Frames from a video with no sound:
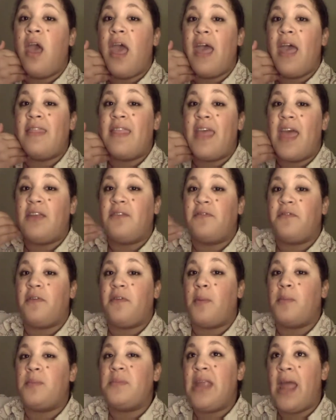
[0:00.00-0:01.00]
And then
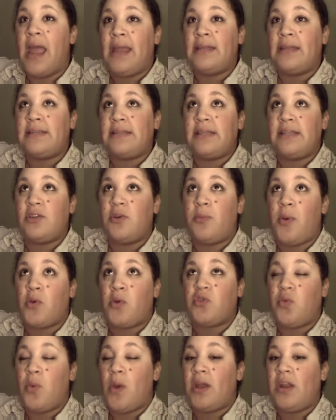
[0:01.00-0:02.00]
from 19 to
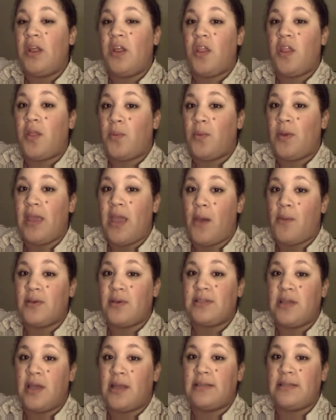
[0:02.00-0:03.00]
about 23, I
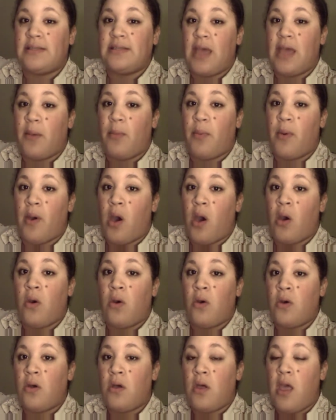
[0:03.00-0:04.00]
was on
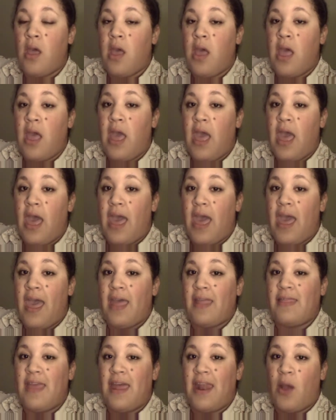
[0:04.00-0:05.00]
Depo.
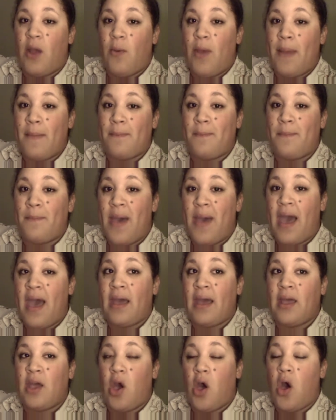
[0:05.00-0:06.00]
And then I went
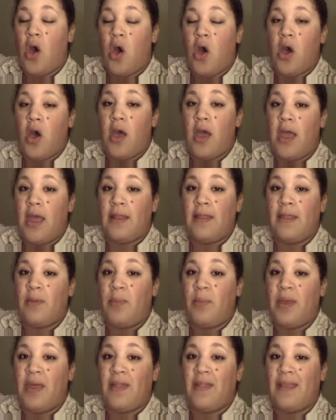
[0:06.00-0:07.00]
back on the
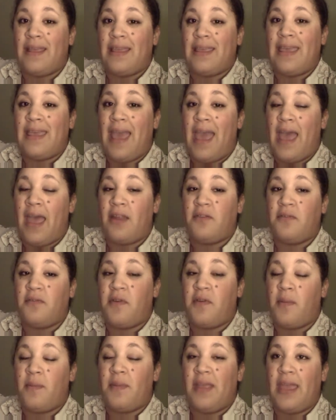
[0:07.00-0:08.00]
pill again
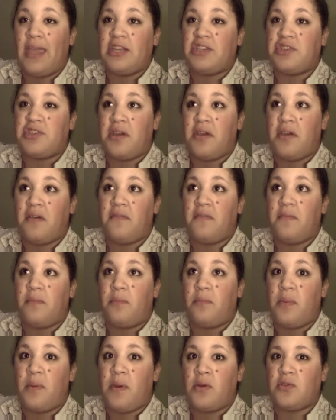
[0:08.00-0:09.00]
from the age of
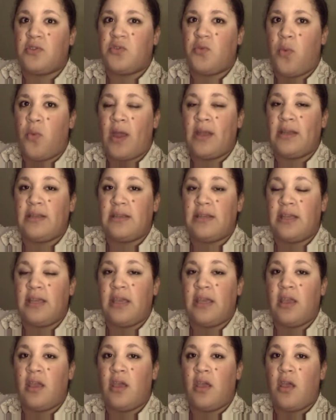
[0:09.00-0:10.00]
about
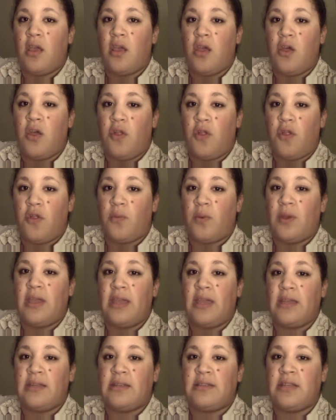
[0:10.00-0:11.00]

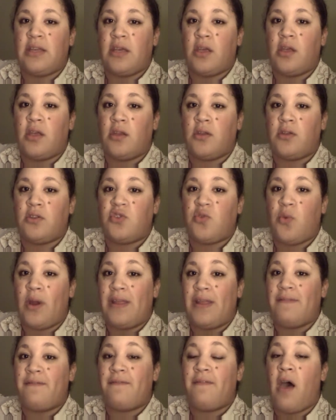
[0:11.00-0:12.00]
23 till
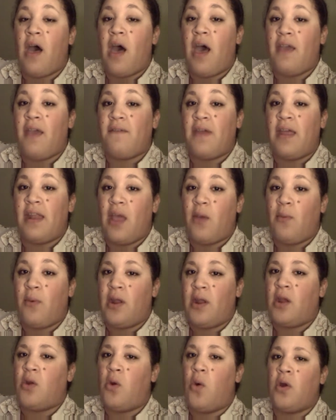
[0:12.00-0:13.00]
25, and I
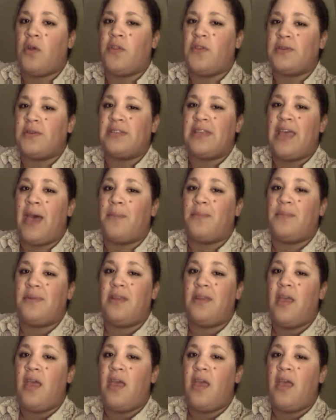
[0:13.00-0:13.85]
went on Orthocept.